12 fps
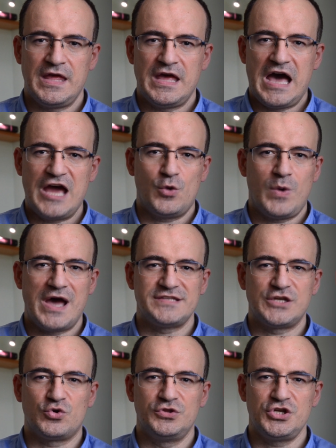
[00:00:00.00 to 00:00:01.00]
otherwise
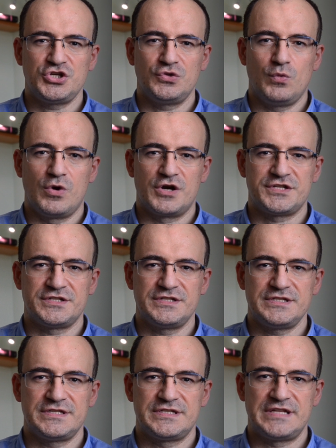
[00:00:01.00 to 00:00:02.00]
the condition
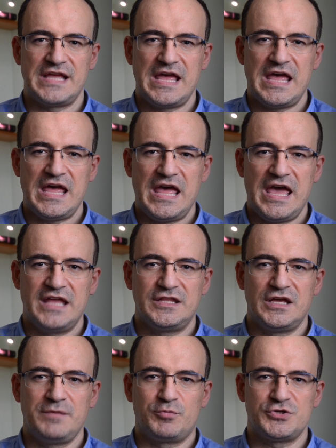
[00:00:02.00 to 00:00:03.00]
worsens and
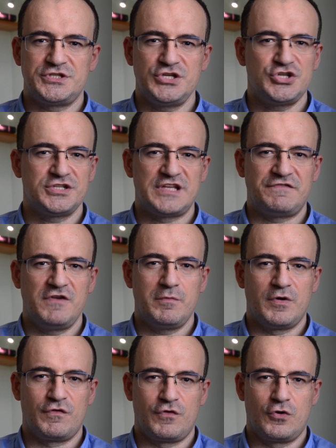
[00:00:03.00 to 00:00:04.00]
the procedures that we
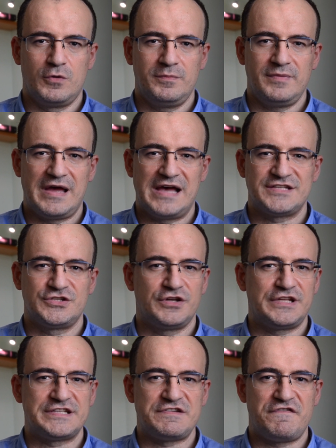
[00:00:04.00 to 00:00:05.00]
perform are not
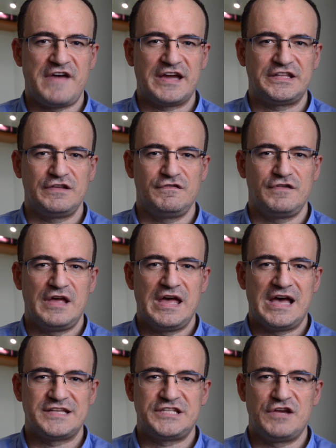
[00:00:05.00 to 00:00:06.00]
as effective
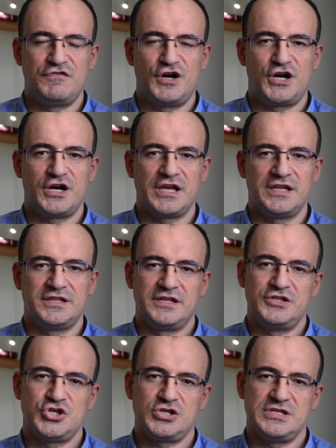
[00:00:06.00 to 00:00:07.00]
as they were in the
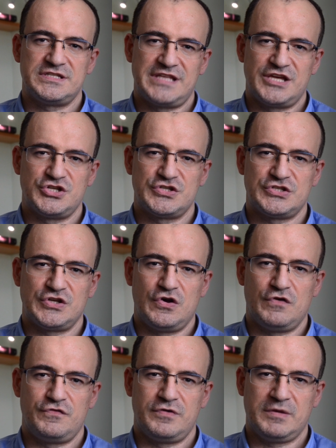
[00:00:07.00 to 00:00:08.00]
initial stages
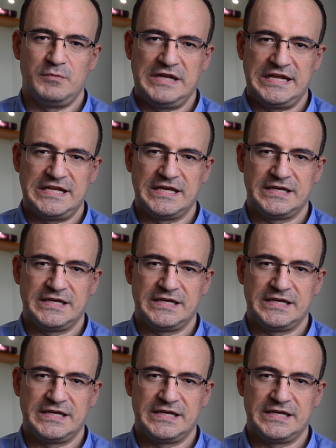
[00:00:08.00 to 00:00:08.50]
of bleeding.